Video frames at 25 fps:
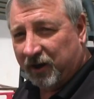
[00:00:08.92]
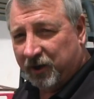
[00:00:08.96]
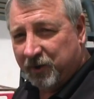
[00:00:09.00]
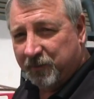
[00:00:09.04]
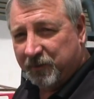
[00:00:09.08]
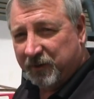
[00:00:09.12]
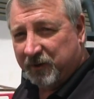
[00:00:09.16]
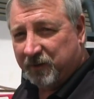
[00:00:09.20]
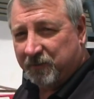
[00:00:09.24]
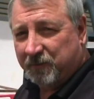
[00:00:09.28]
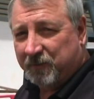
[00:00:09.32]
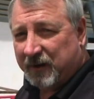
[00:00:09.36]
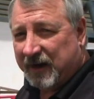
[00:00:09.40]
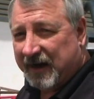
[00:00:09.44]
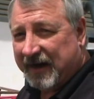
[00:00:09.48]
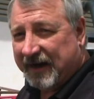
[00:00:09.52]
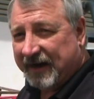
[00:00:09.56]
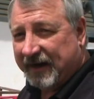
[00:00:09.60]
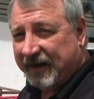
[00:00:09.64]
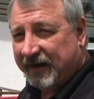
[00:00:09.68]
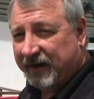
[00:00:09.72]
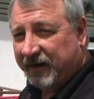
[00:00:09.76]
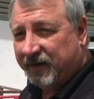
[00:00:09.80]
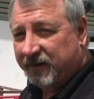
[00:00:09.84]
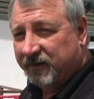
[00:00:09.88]
aluminum
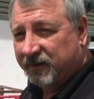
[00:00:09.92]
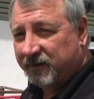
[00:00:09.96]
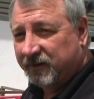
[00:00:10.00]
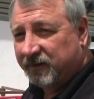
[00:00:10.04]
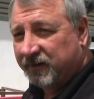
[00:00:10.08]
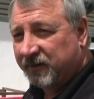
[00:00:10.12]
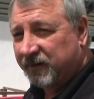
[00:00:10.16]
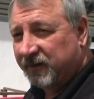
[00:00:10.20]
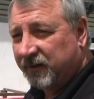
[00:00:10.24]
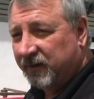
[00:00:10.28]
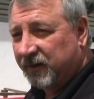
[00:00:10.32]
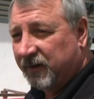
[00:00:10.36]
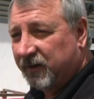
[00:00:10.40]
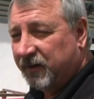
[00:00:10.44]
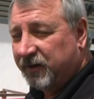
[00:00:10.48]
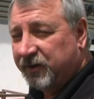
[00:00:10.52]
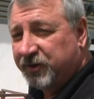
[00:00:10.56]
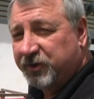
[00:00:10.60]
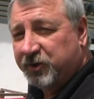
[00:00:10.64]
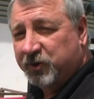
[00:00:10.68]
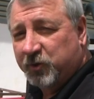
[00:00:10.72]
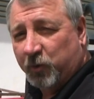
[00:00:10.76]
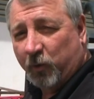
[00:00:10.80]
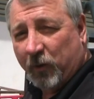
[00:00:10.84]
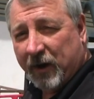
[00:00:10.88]
body,
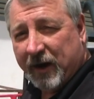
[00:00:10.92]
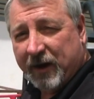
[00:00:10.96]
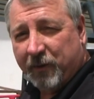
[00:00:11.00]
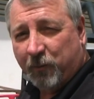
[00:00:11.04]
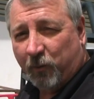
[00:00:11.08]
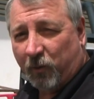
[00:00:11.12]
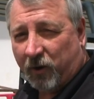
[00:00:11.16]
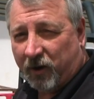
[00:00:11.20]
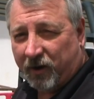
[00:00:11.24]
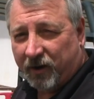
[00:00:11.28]
twin